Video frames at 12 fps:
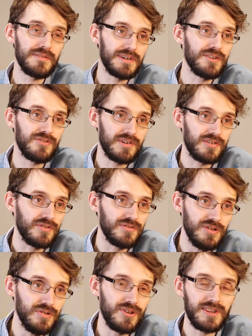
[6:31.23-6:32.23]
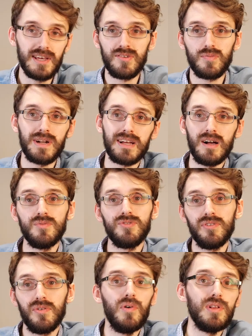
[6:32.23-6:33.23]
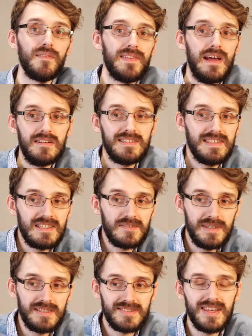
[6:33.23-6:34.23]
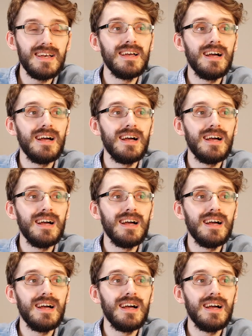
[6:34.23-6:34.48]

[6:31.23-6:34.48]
really strict on using this when it comes to all of their assessments.